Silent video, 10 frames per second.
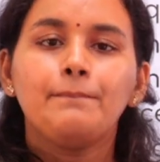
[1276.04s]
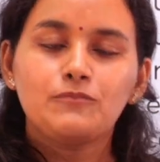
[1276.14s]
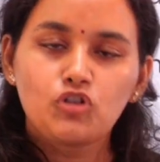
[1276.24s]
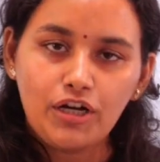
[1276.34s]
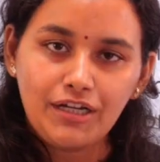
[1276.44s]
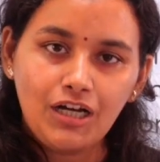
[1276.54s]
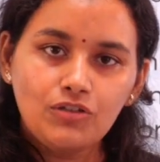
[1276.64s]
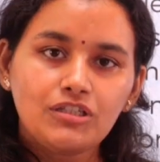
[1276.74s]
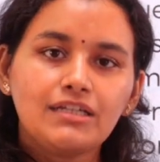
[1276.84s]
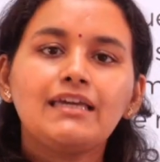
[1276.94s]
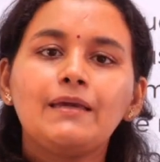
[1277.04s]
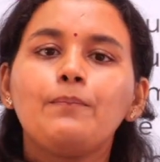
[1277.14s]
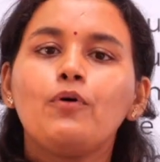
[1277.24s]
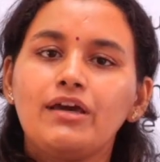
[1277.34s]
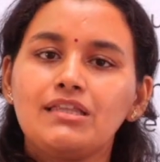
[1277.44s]
Jot down the key
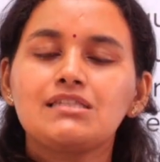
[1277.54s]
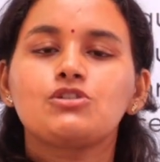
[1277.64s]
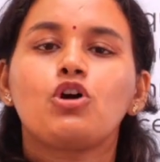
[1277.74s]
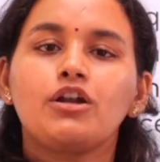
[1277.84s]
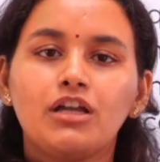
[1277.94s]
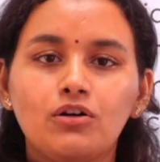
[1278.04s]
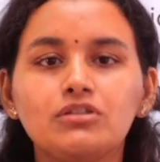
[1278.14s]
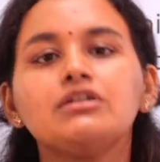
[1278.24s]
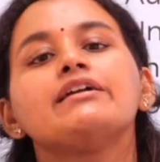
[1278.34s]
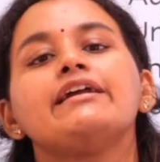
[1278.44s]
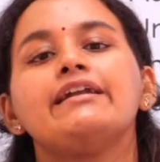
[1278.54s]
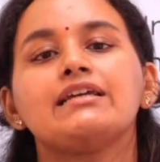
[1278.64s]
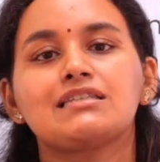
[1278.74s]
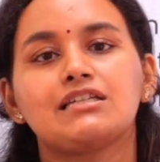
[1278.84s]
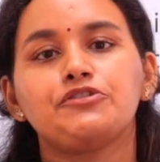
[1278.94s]
points, jot down the
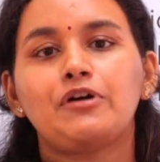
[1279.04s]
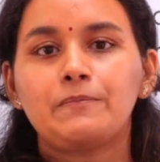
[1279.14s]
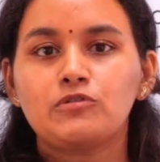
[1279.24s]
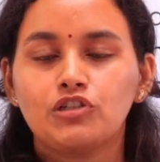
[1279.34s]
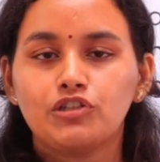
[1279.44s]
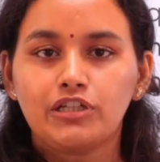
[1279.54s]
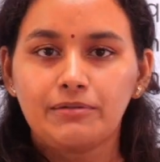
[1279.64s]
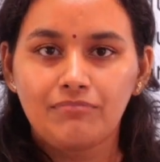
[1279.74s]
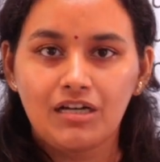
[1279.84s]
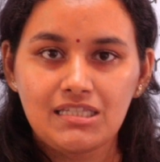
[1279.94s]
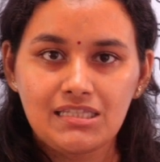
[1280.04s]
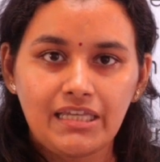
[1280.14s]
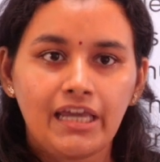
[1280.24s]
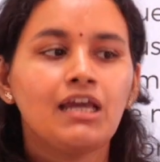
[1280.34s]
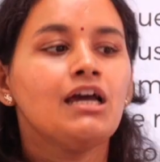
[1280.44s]
greetings that you absolutely must
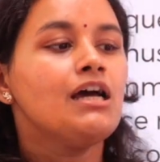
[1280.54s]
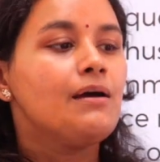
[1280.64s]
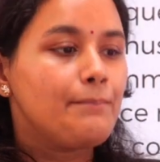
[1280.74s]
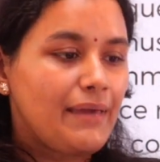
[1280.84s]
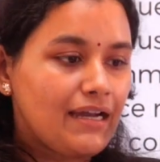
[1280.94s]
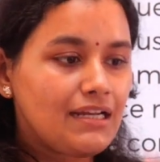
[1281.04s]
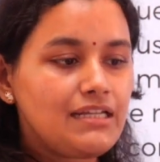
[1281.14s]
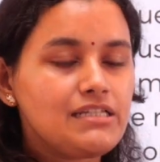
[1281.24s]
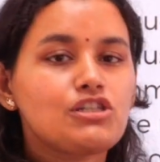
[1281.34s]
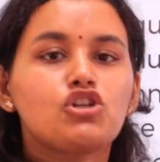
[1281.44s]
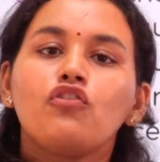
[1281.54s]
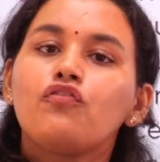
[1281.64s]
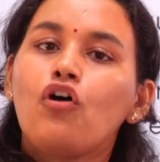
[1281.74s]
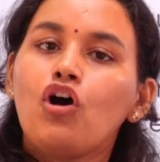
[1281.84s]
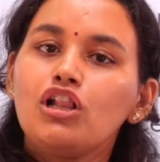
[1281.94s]
say. Make a list of
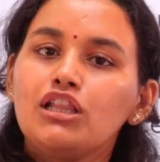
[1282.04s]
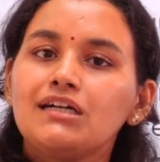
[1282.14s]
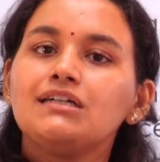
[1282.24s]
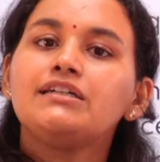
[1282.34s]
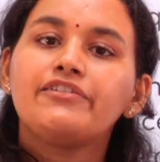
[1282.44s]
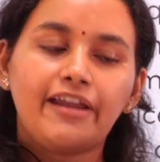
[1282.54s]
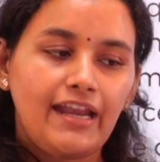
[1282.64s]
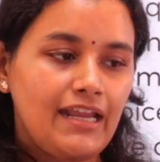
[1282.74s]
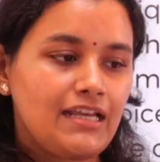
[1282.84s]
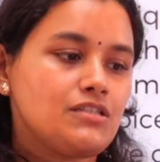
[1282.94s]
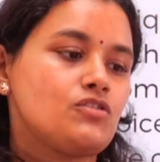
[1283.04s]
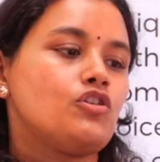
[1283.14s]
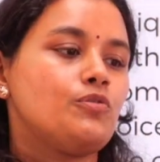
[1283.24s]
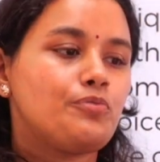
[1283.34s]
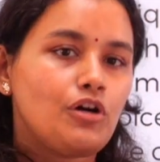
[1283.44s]
all the trainings or
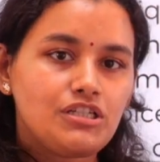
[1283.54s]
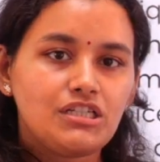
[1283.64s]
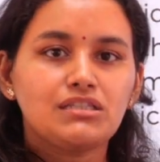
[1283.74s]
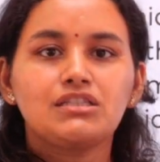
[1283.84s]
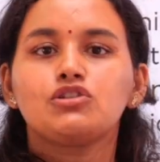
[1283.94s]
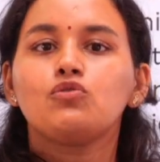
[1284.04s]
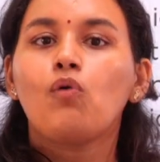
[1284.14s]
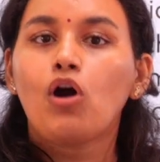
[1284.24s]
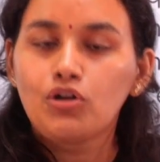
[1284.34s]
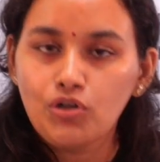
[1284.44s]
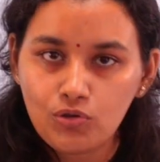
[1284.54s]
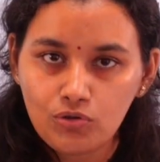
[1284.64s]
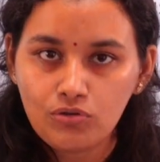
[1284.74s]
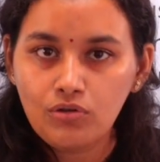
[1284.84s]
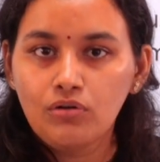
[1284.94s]
the projects that you want
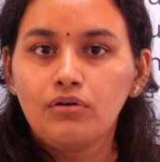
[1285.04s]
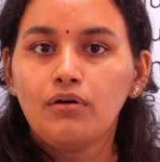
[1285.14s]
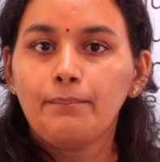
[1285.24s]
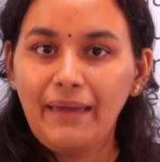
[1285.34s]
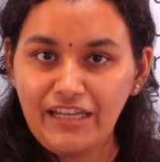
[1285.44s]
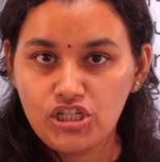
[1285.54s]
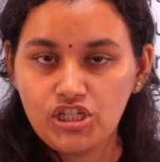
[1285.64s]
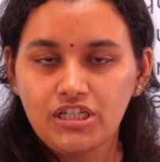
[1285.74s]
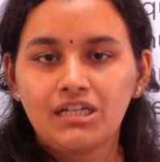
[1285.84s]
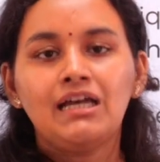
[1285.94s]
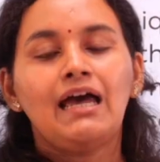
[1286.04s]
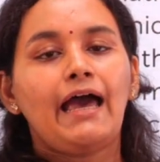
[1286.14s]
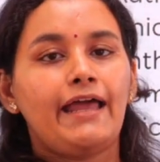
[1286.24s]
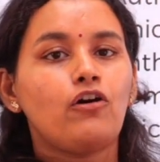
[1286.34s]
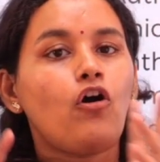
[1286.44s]
to mention
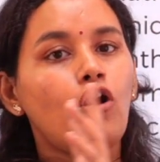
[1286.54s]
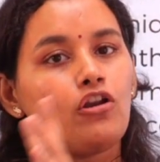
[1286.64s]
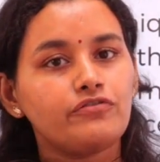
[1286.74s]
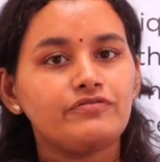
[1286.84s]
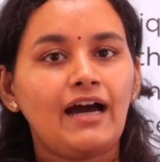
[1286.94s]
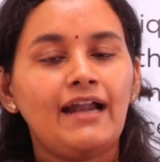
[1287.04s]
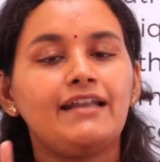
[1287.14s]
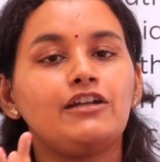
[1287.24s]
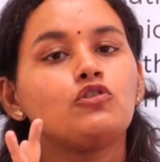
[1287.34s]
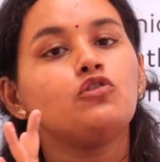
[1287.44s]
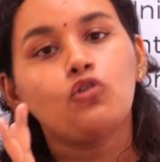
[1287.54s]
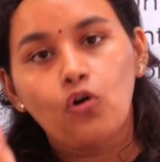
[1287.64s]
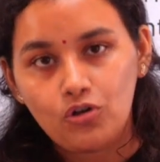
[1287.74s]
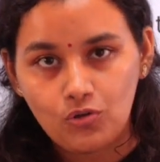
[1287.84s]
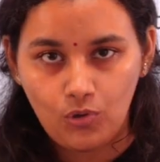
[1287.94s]
and all of that that you
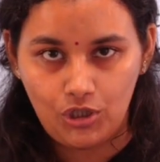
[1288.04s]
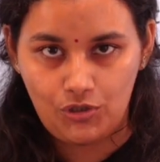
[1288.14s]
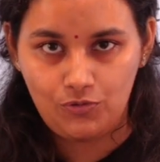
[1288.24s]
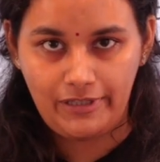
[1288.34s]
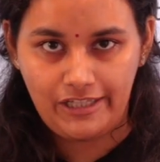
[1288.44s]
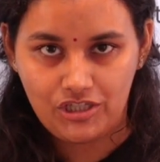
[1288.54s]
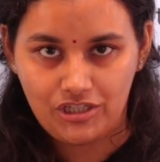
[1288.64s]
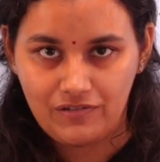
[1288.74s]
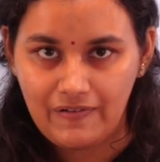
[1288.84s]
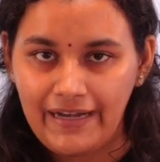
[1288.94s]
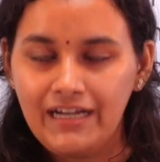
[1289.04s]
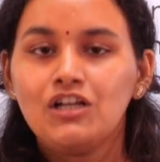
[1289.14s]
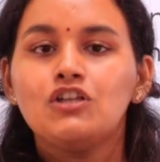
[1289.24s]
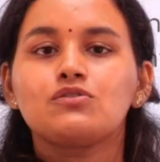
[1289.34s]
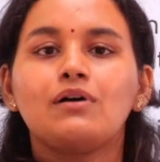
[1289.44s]
don't want to mention, right?
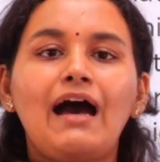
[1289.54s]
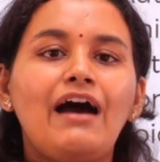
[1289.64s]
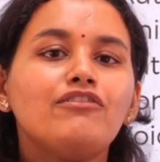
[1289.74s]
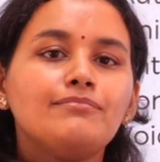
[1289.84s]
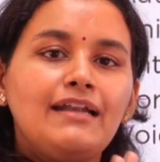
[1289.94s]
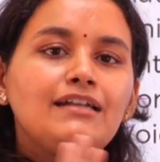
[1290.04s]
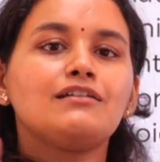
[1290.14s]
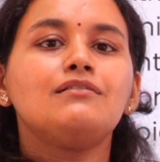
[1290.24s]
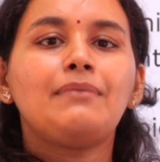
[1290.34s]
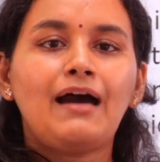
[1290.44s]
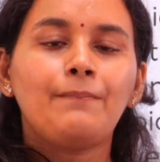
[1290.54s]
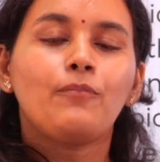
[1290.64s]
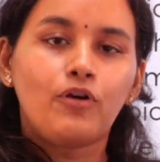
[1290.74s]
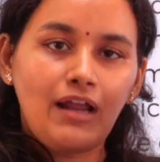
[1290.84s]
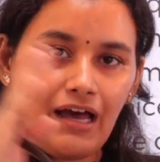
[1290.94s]
So have a mental map
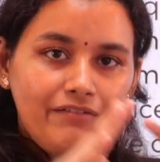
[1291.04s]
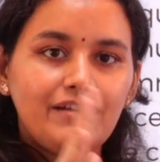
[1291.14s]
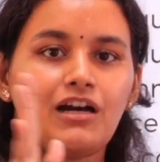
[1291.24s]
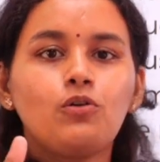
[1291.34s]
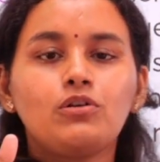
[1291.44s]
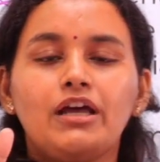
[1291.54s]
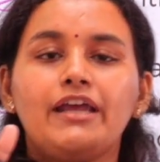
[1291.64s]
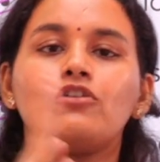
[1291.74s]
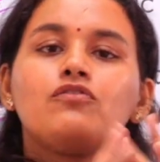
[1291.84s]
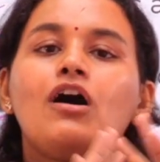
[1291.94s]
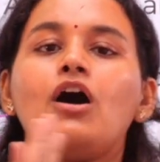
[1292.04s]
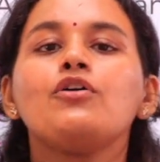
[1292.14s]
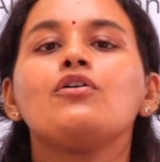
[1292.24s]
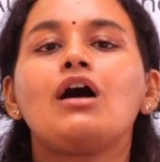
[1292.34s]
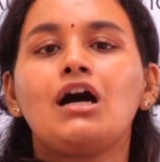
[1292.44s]
or have an outline of how
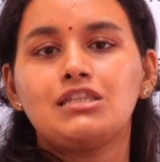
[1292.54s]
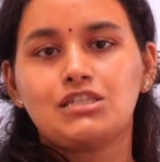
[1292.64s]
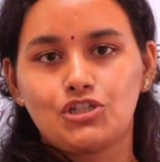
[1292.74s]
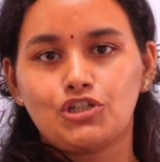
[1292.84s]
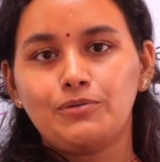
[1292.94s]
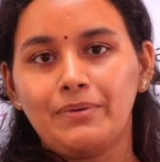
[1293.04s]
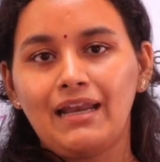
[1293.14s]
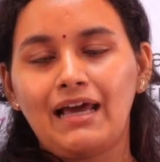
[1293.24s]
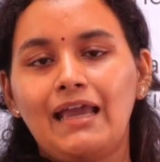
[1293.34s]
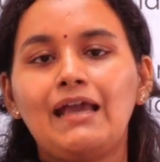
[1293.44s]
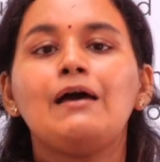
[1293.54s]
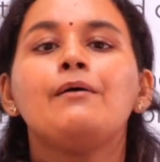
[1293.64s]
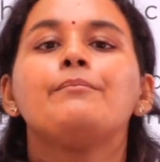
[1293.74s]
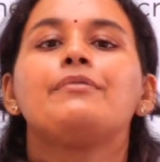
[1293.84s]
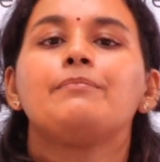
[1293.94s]
your answer should be like.
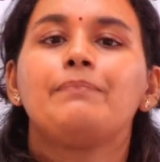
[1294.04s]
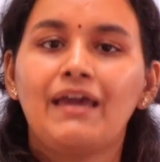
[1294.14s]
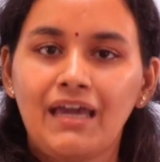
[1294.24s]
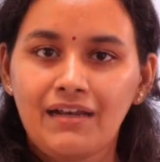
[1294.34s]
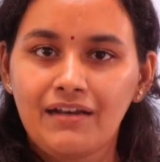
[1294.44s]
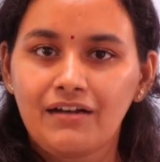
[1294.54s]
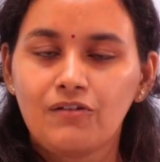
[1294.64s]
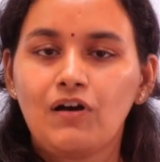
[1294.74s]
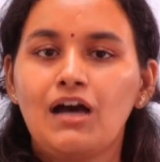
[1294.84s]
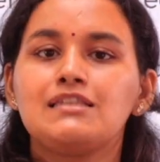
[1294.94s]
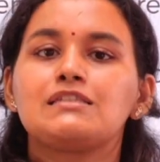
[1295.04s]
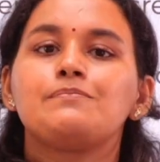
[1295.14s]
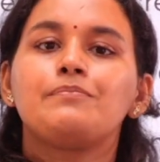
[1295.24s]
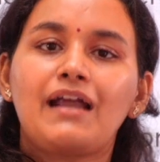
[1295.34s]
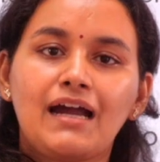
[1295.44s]
Prepare in advance,
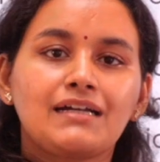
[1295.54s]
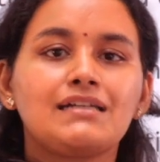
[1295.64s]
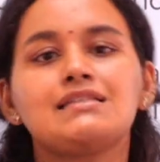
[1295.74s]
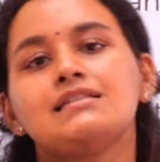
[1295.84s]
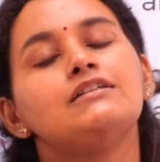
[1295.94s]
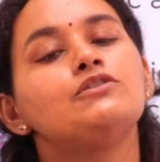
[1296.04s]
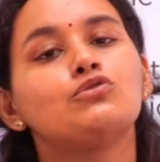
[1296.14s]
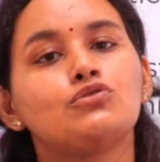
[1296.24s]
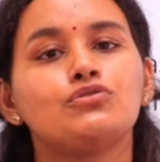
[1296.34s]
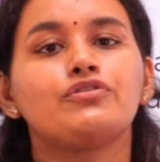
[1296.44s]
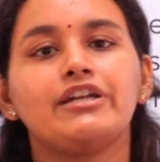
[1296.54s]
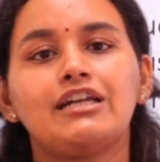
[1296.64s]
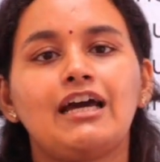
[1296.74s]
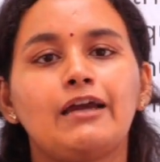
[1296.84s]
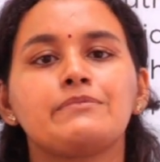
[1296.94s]
practice it 2 to 3
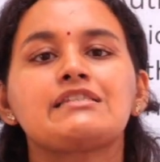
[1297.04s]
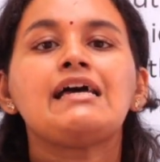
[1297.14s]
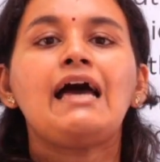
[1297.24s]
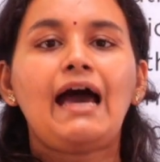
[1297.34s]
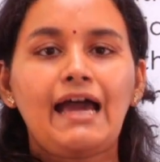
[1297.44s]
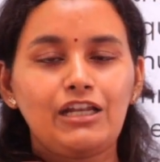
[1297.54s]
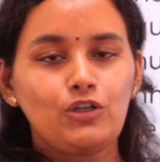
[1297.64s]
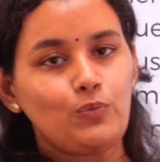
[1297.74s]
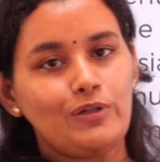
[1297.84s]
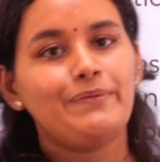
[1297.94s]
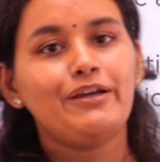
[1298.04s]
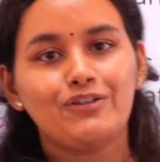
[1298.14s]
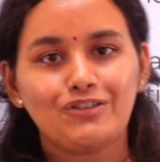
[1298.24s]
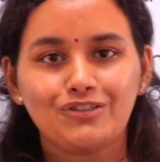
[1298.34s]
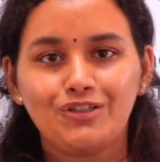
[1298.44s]
times, and you will be
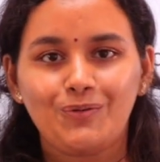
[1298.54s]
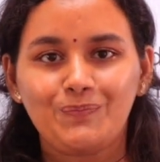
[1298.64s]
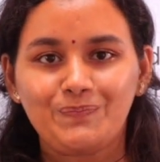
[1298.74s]
good to go.